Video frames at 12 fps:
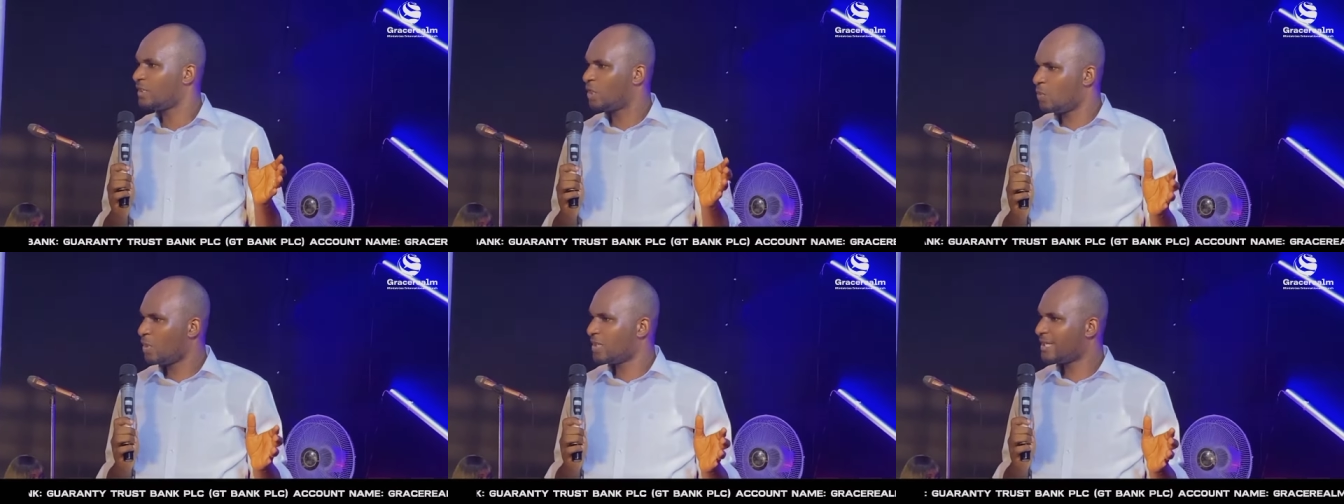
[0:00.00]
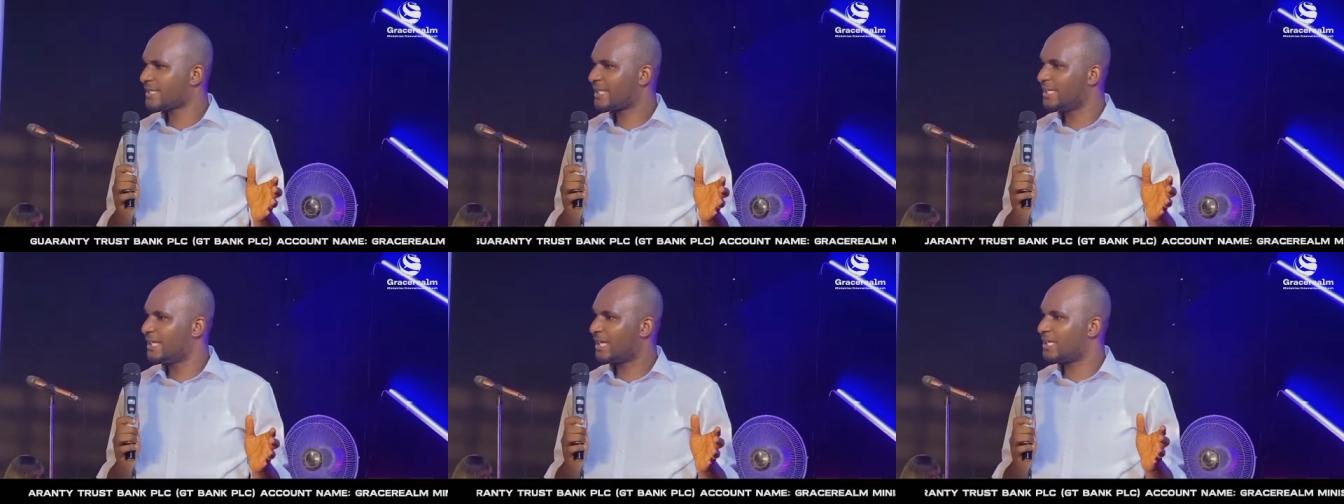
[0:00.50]
Do we
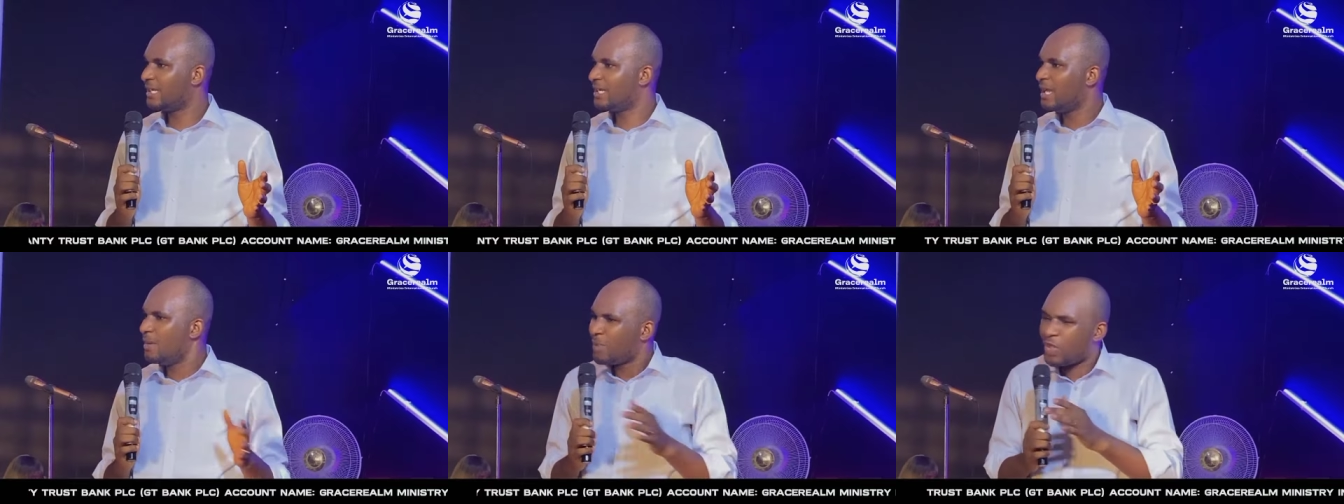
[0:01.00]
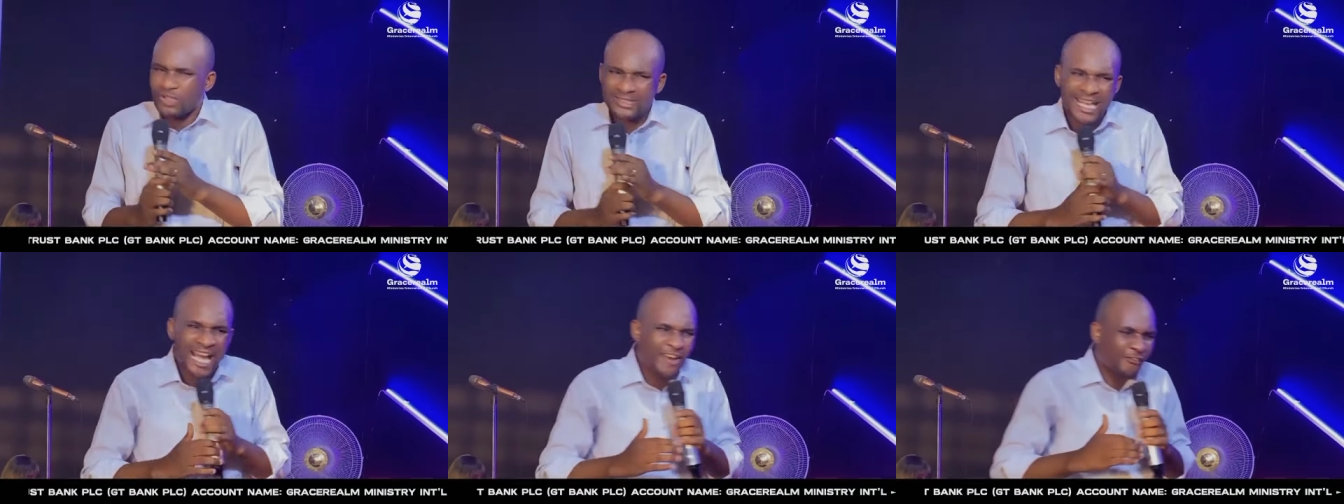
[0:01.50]
understand that? Because
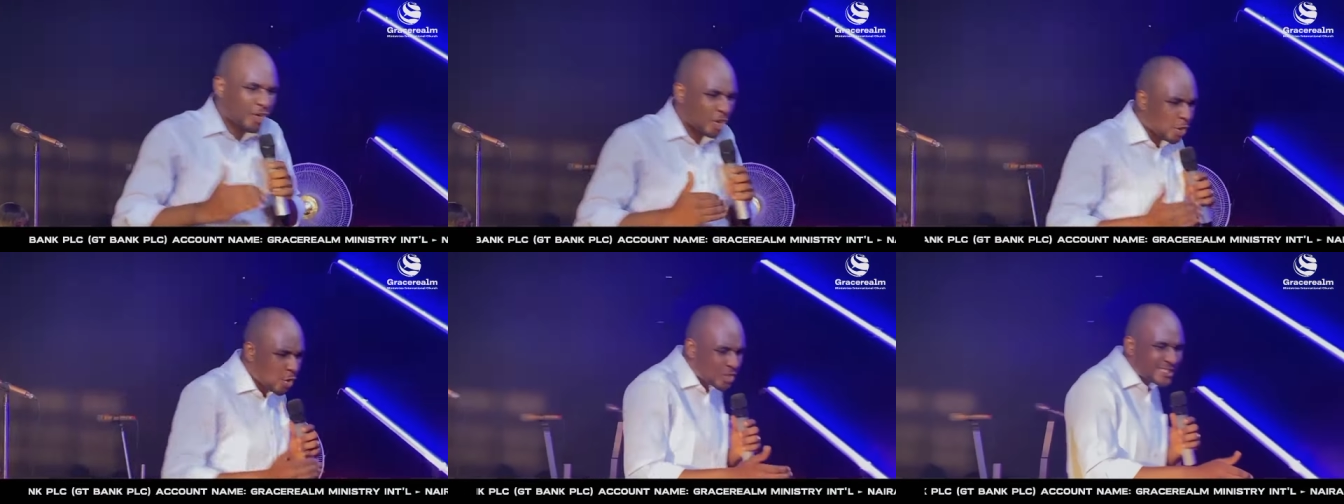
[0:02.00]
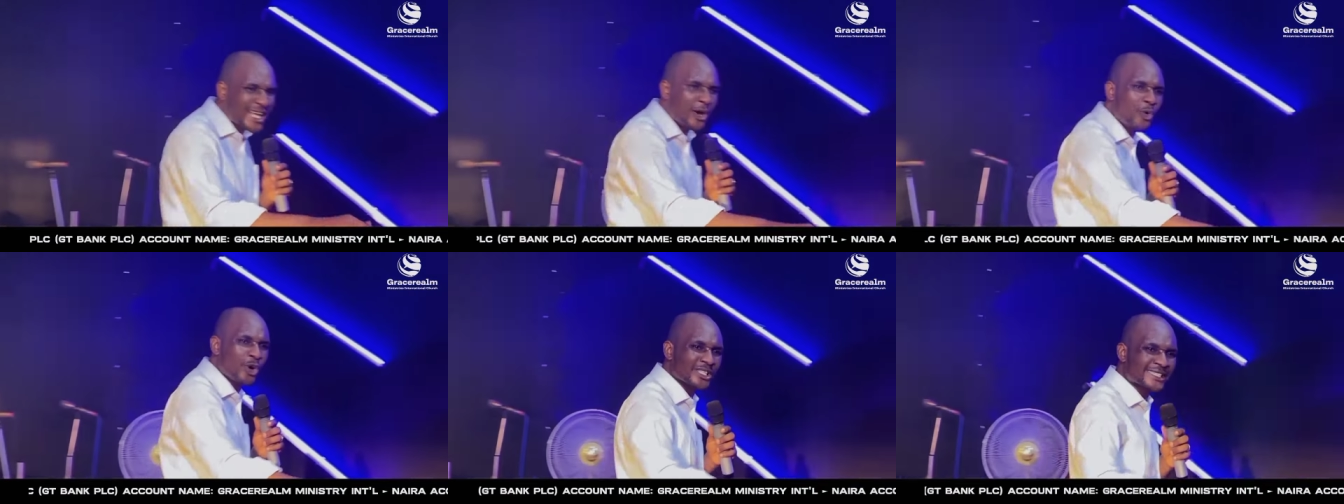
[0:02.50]
they have closer
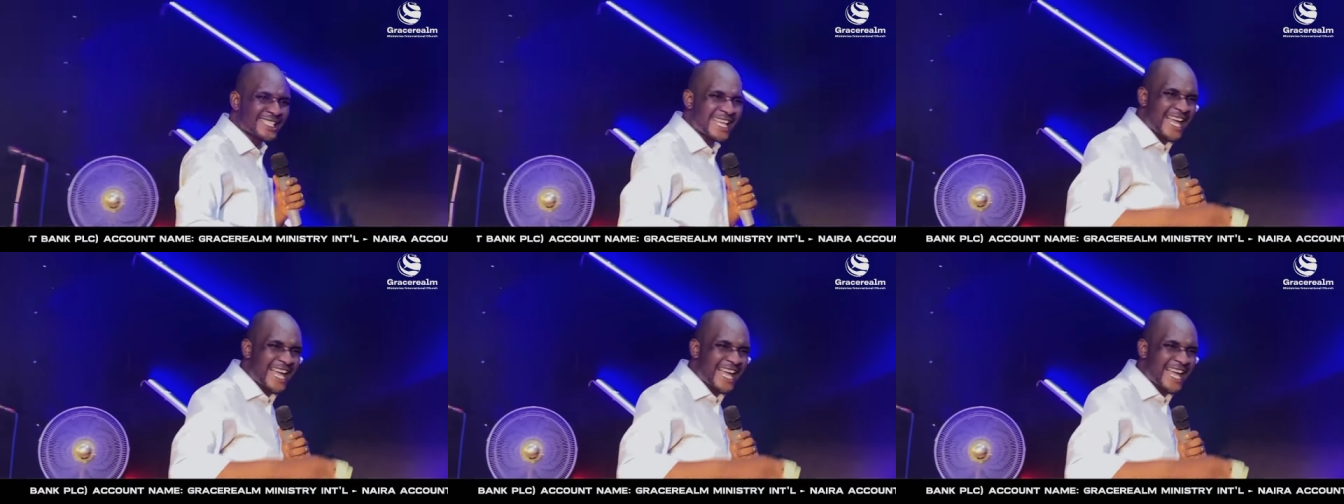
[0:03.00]
what?